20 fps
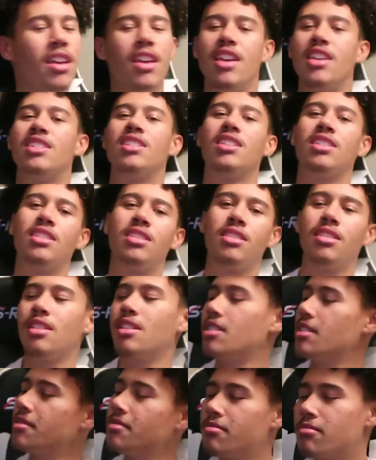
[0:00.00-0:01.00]
It's just,
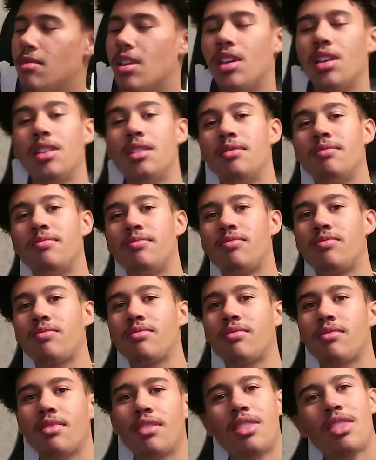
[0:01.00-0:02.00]
man,
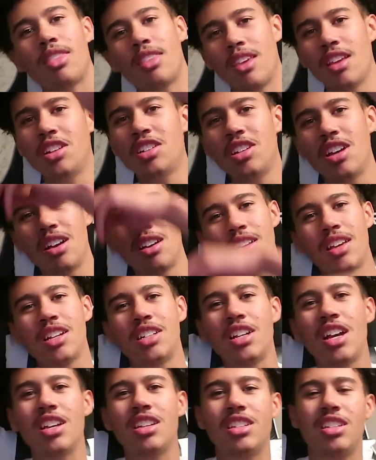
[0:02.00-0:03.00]
get your
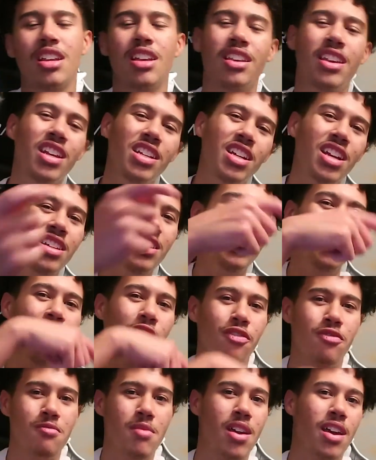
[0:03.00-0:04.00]

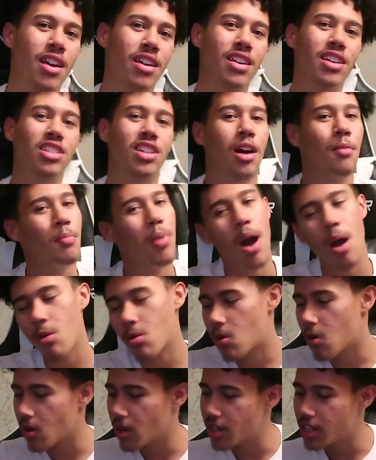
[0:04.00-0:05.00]
stuff, man. Get y'all
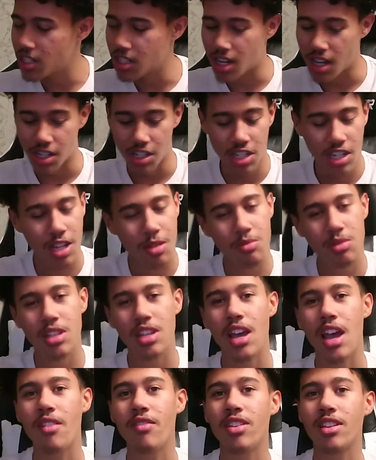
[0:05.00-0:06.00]
popcorn, get y'all chips,
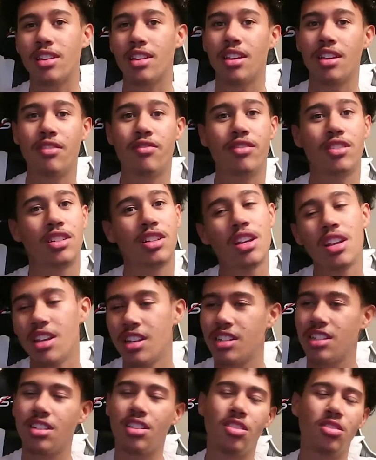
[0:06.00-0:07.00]
get everything. For,
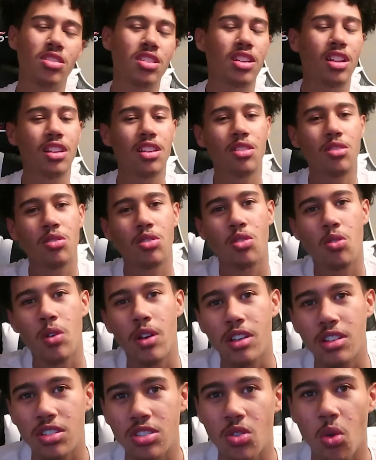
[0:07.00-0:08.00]
you know, just a little
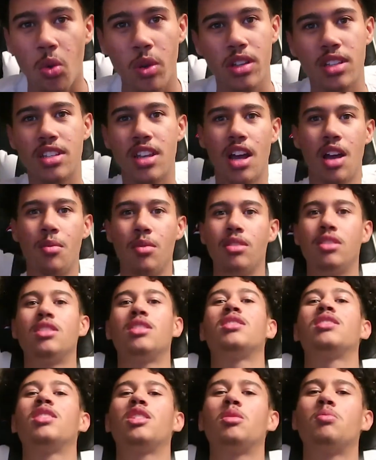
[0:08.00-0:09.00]
quick story time. I'm
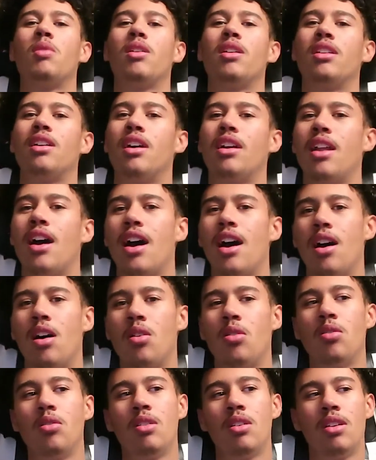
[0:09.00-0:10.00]
just explaining on
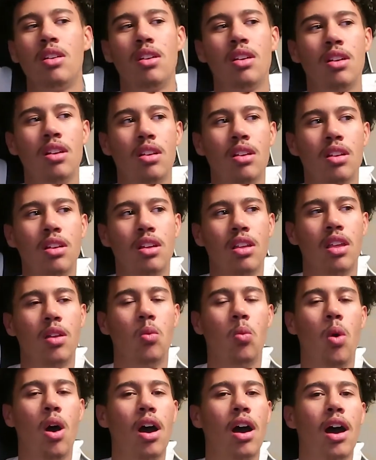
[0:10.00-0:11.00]
how
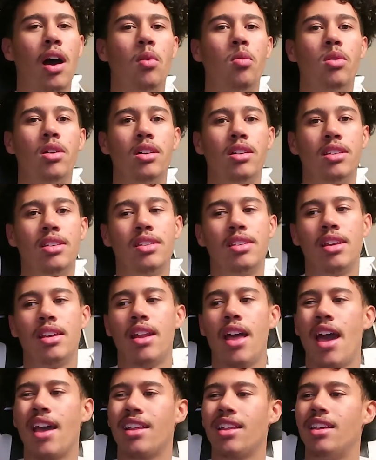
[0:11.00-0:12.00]
and why I was
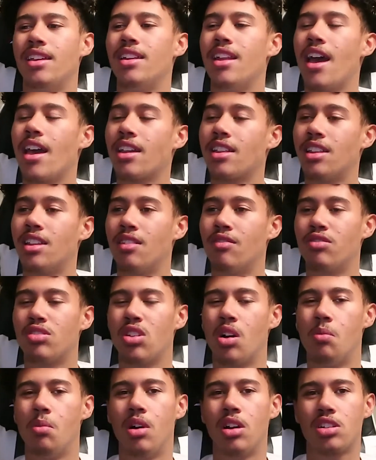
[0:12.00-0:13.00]
inactive
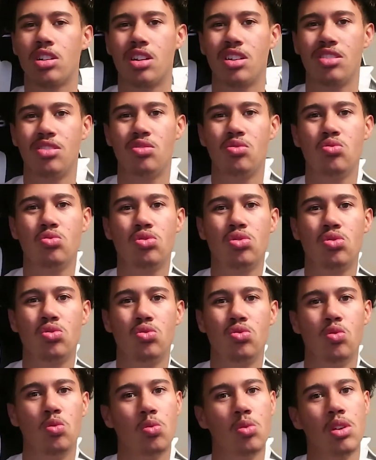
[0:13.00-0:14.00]
so much on
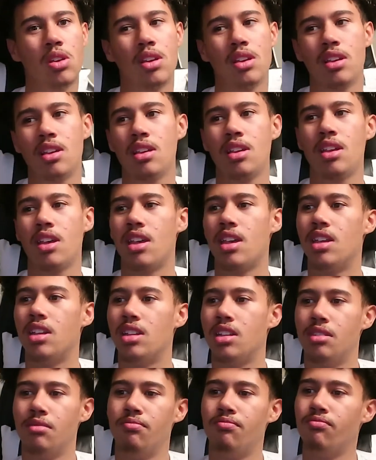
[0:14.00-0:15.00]
YouTube.
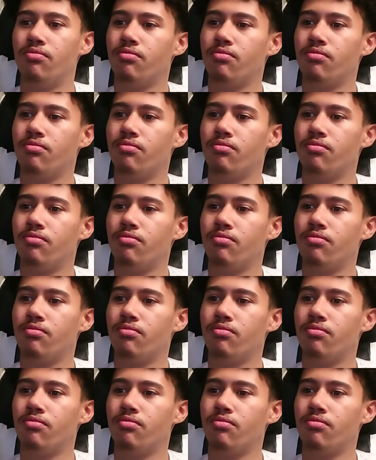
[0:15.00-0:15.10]
And